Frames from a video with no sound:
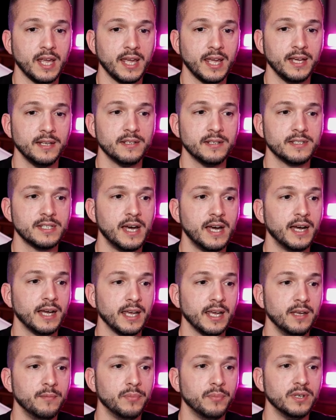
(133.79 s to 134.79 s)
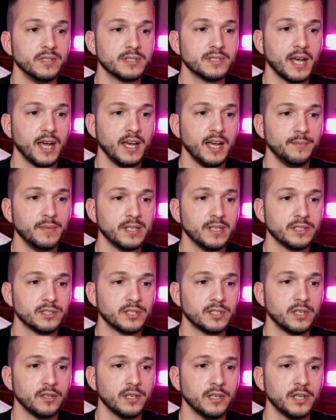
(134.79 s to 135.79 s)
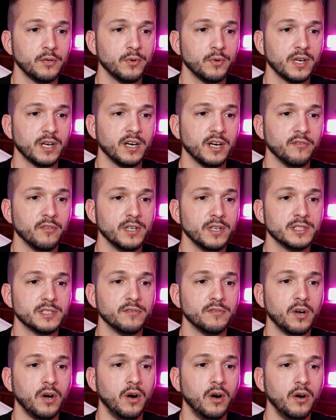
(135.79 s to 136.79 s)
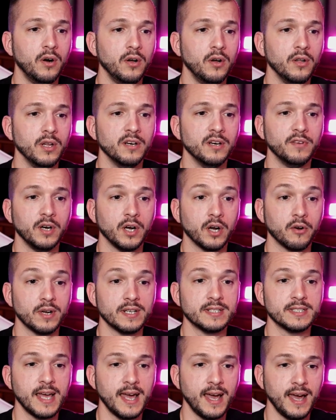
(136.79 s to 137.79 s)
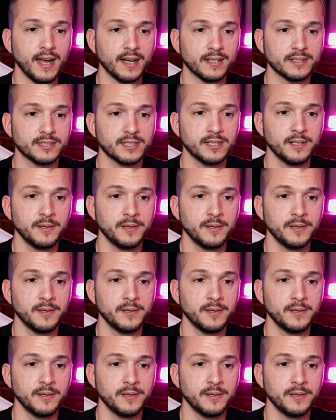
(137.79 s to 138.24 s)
and attack input timings during recoveries of all of our attacks.